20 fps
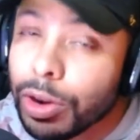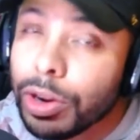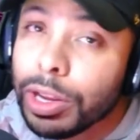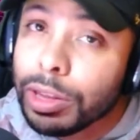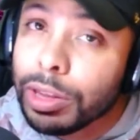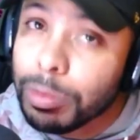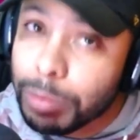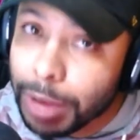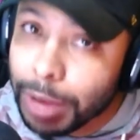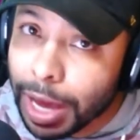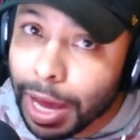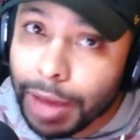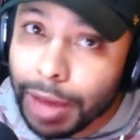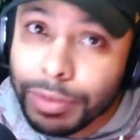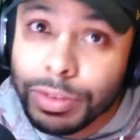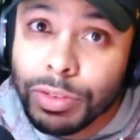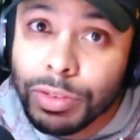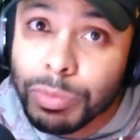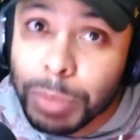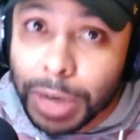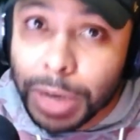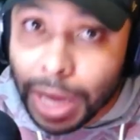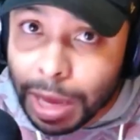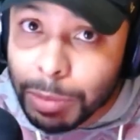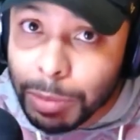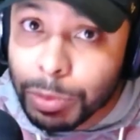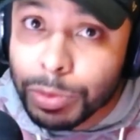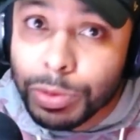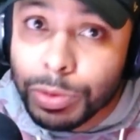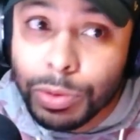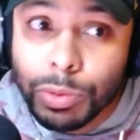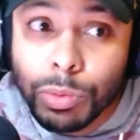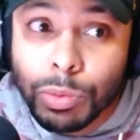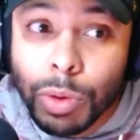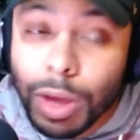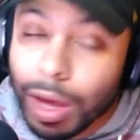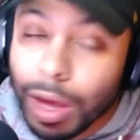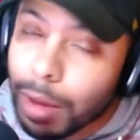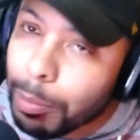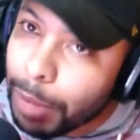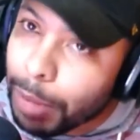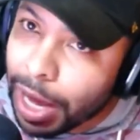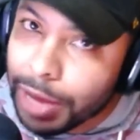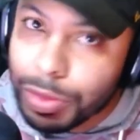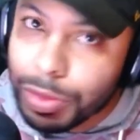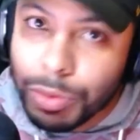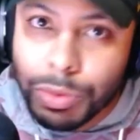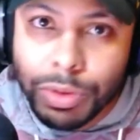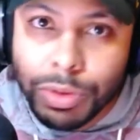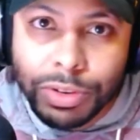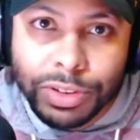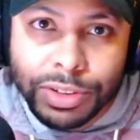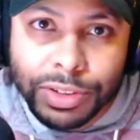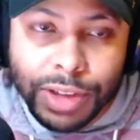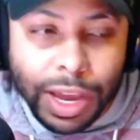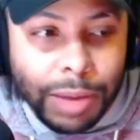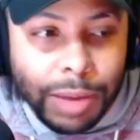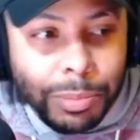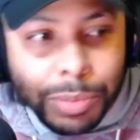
In the past, you've been able to buy through their site,